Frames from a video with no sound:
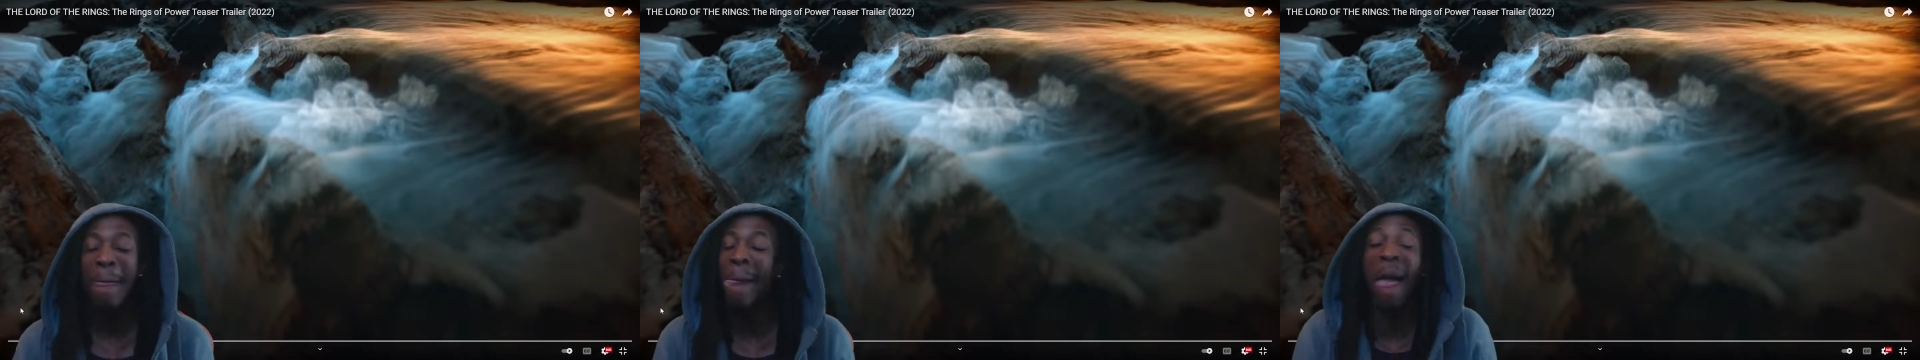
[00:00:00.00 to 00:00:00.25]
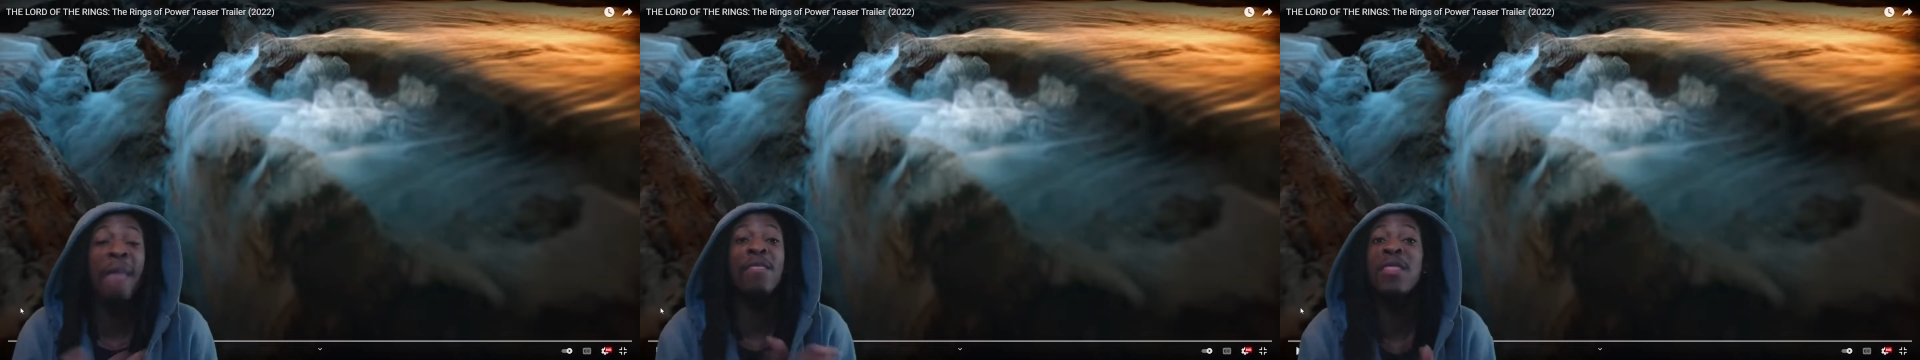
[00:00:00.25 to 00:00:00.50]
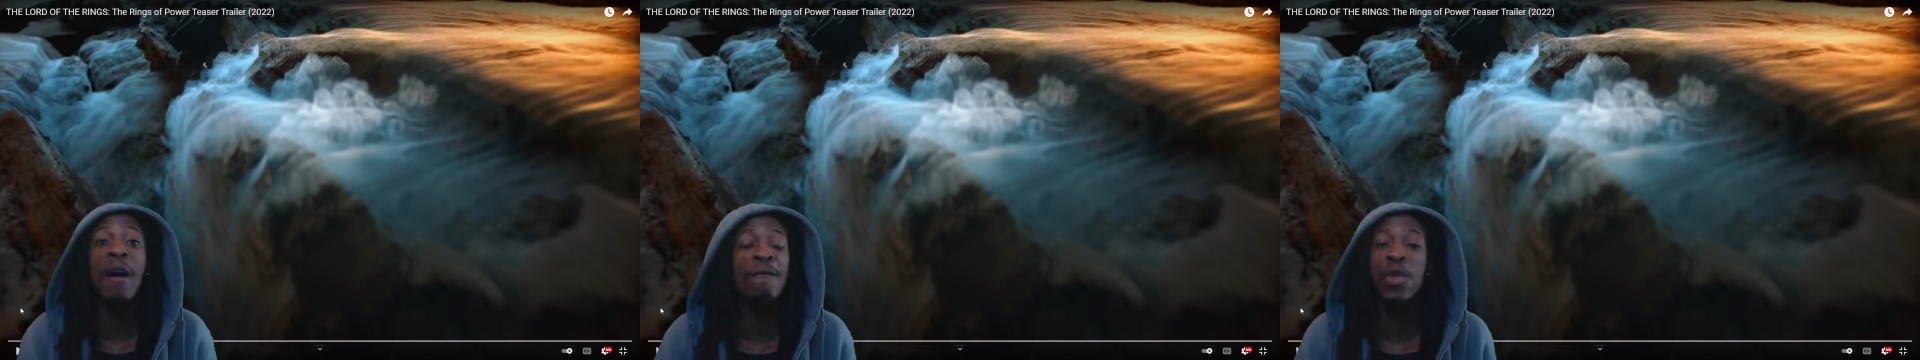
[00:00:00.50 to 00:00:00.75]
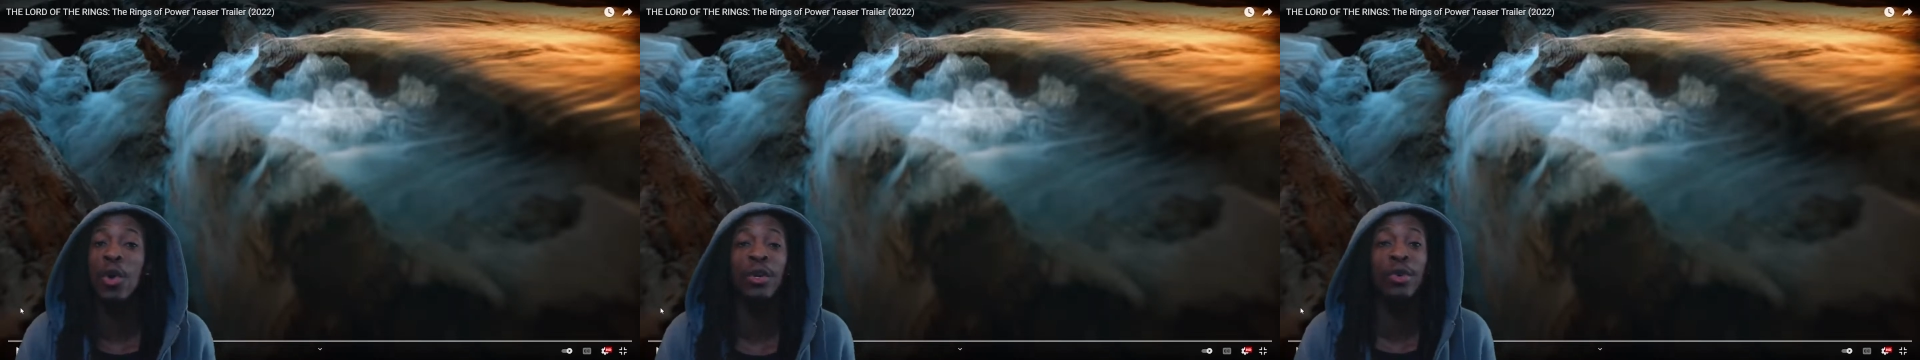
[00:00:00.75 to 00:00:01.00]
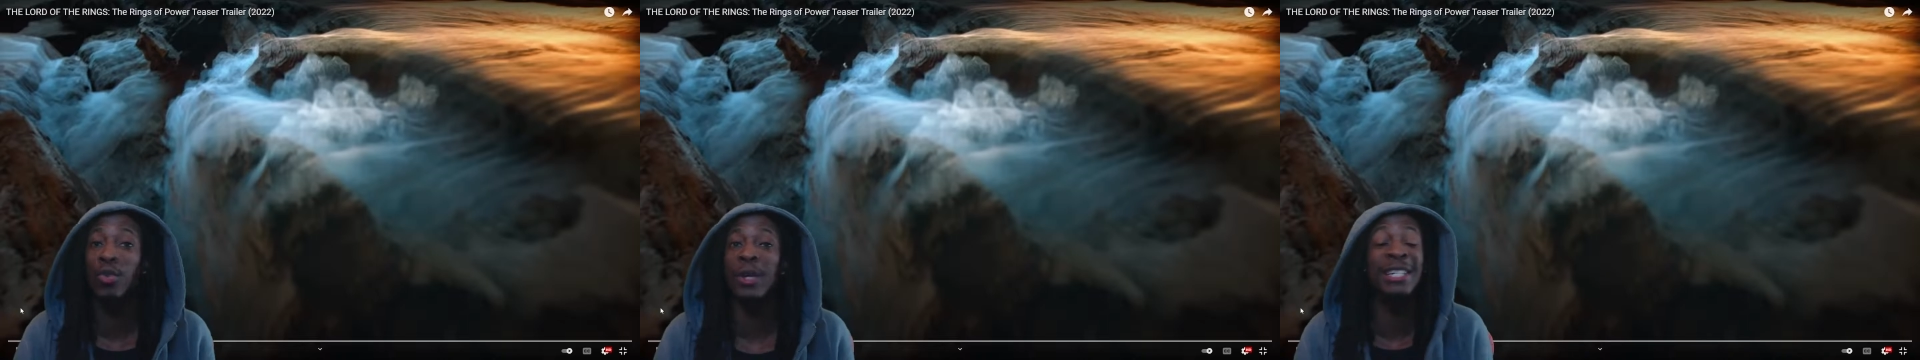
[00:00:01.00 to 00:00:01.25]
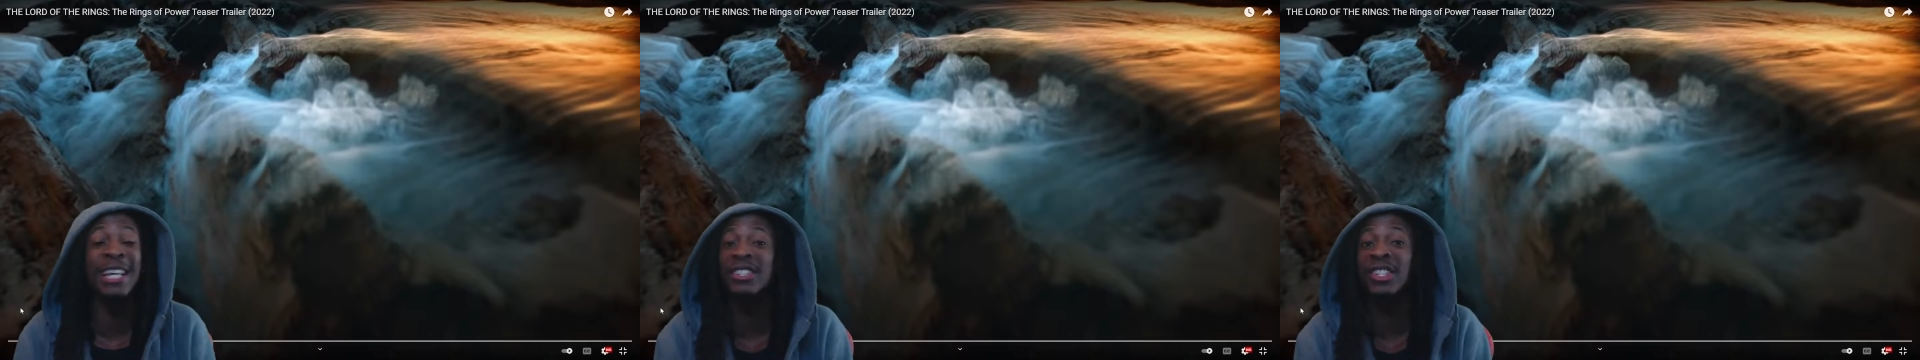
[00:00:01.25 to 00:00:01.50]
I love Lord of the
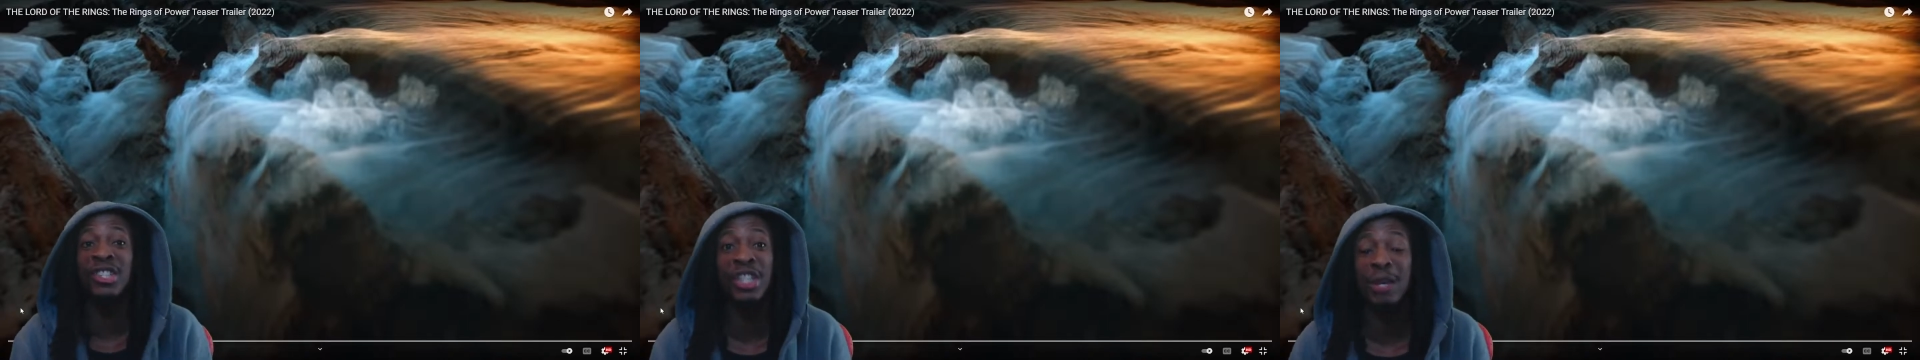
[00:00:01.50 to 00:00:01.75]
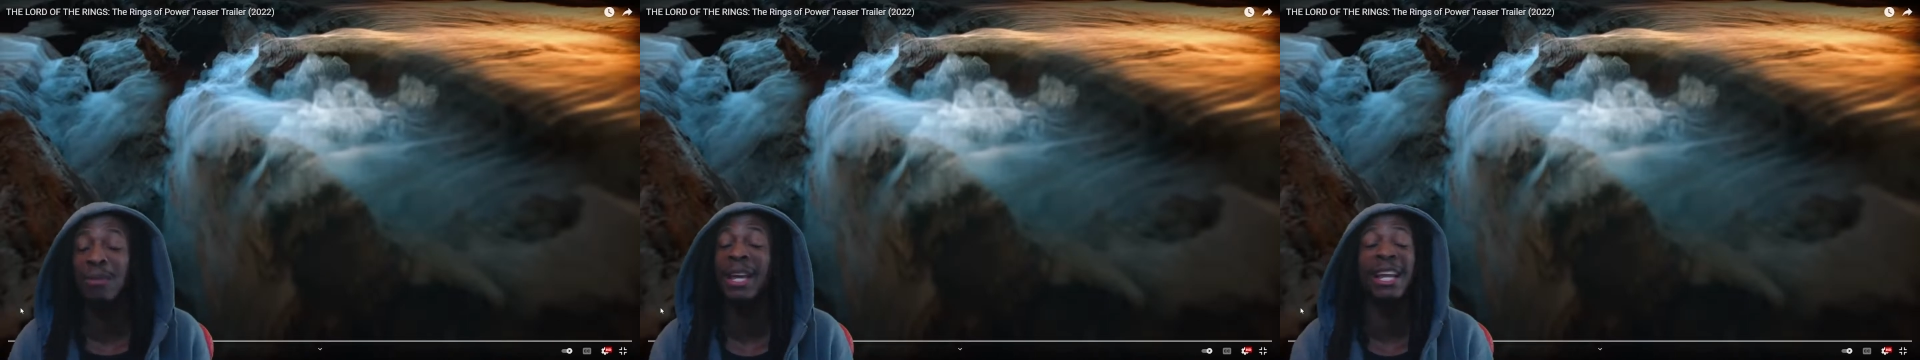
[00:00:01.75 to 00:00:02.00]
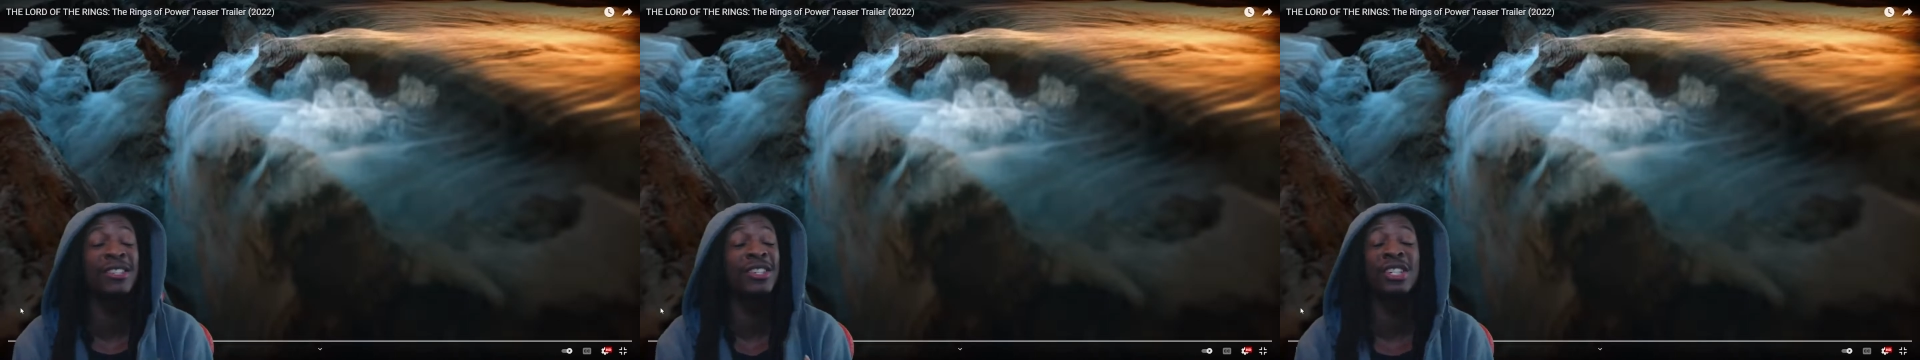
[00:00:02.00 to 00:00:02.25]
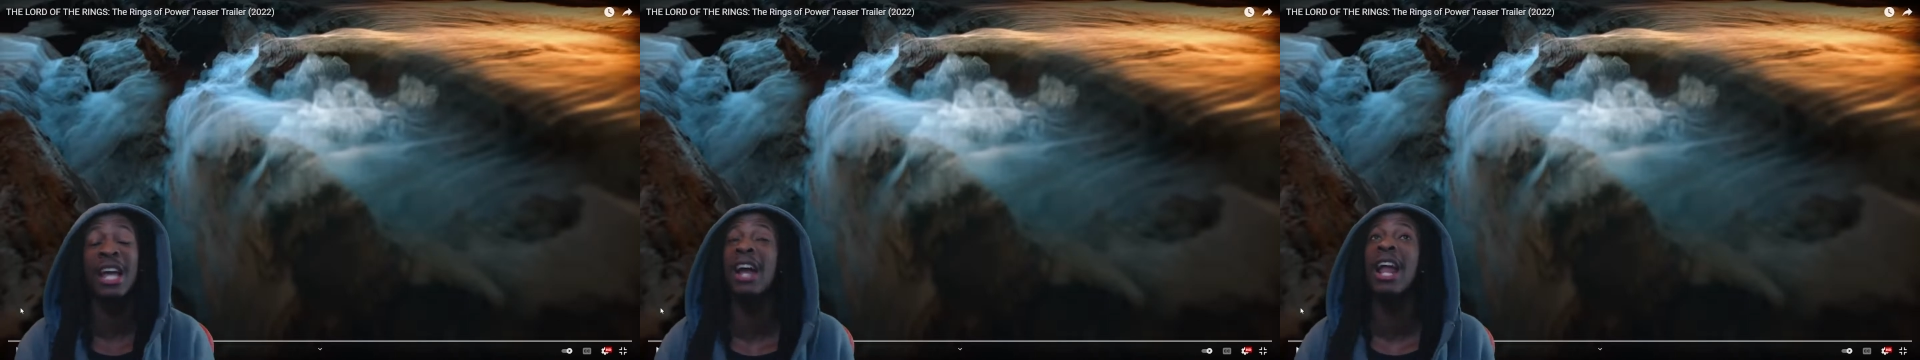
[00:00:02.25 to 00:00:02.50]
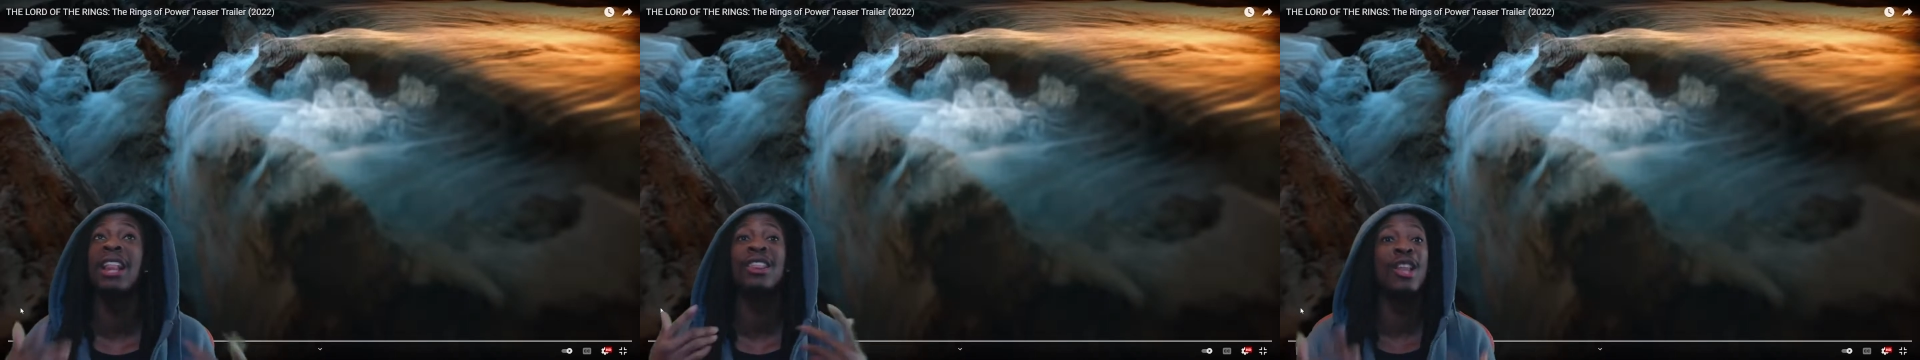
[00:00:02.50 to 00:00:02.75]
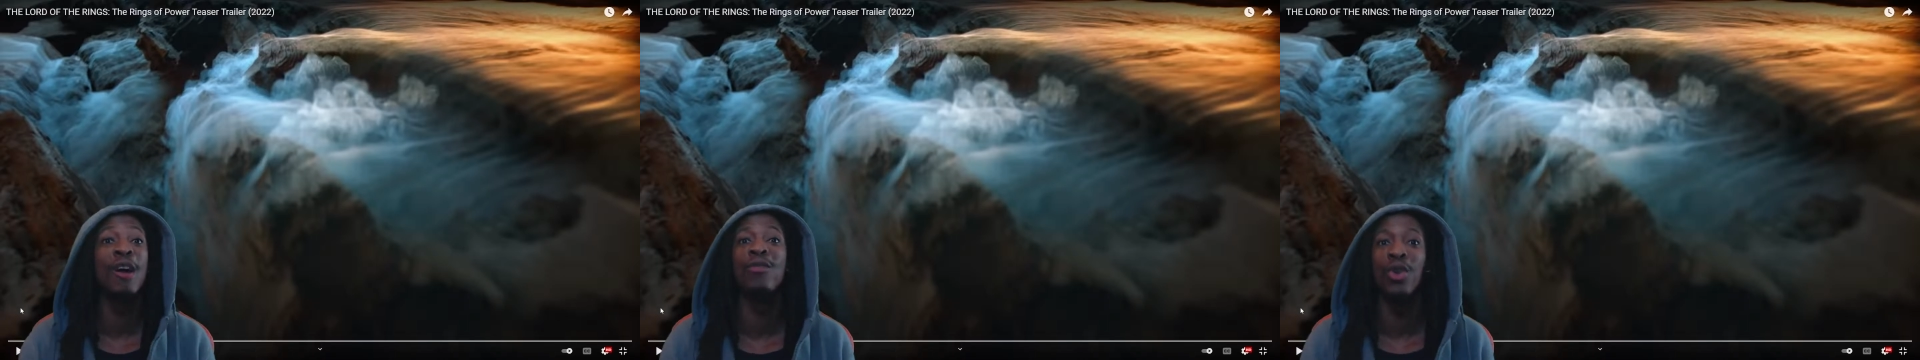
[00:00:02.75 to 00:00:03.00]
Rings as a jit, man. As a child, I
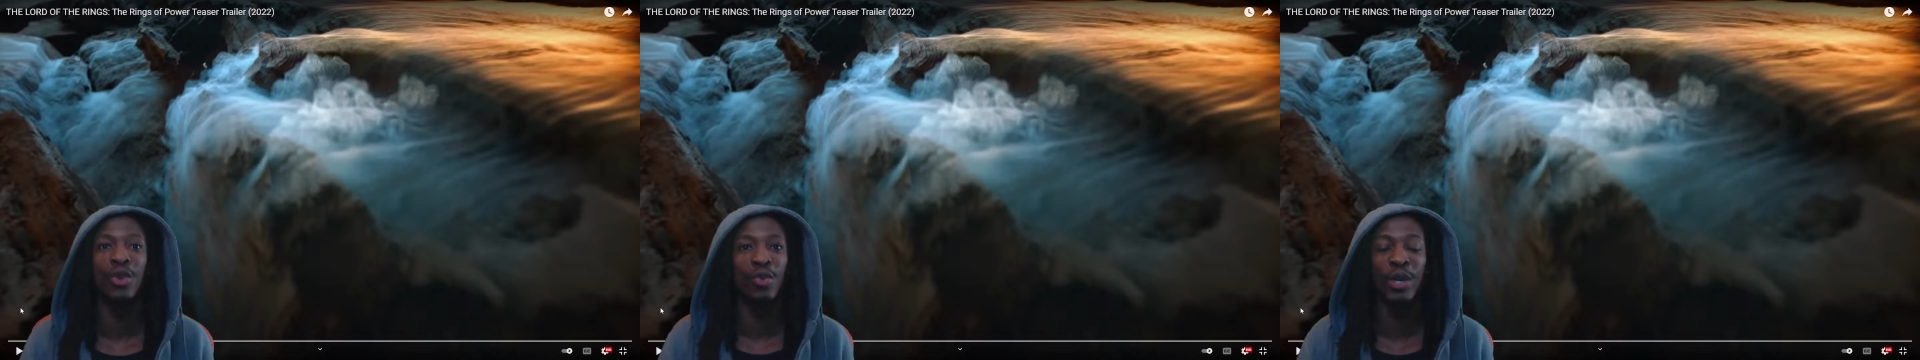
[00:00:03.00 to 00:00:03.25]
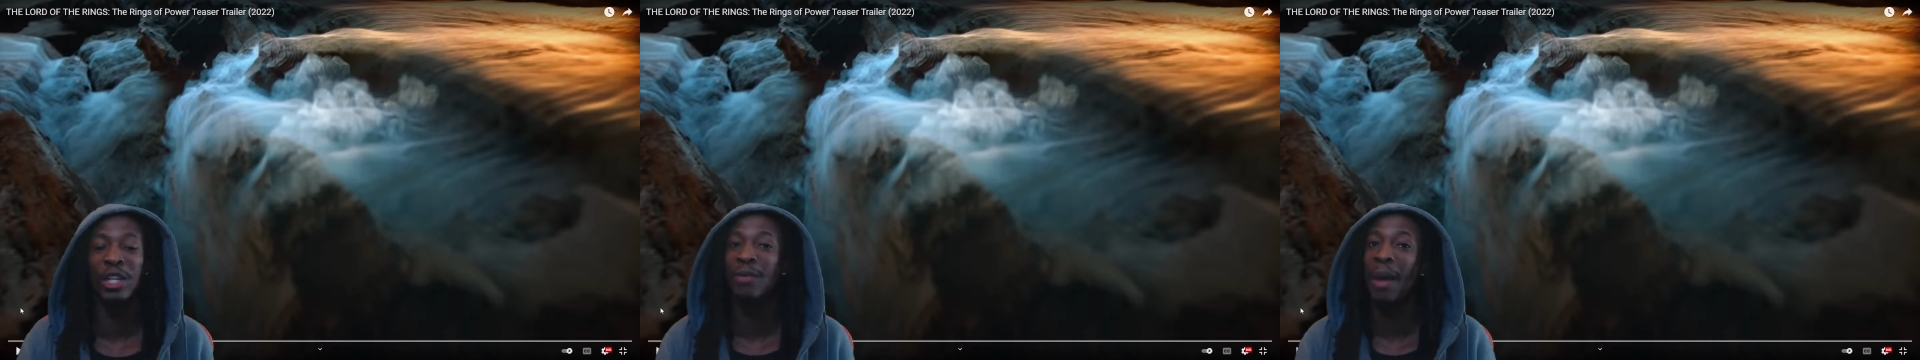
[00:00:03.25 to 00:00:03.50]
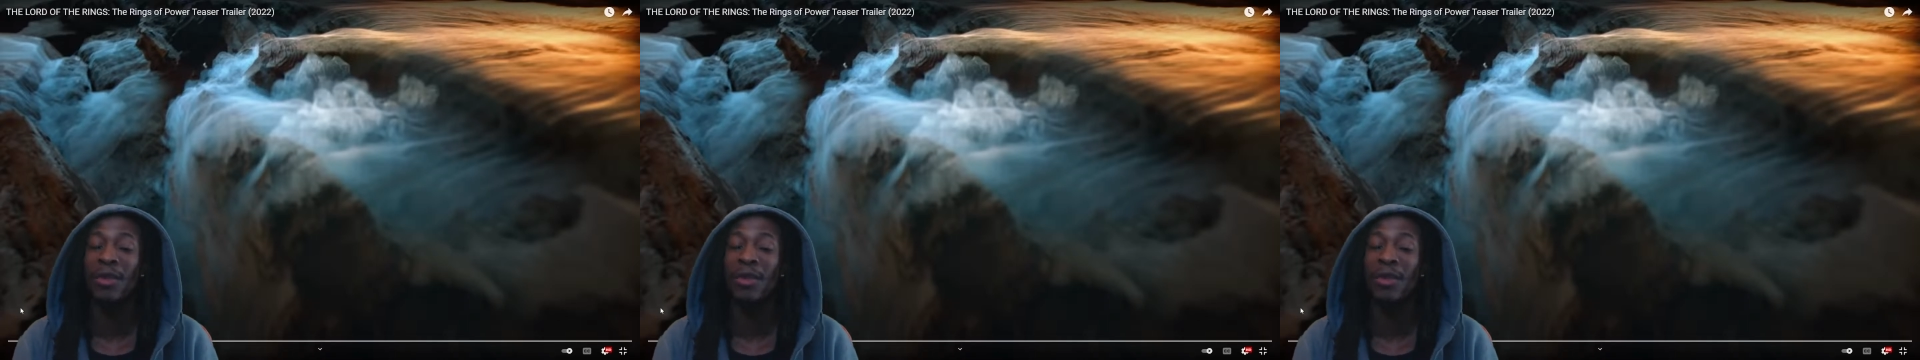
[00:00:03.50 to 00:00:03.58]
love Lord of the Rings, man.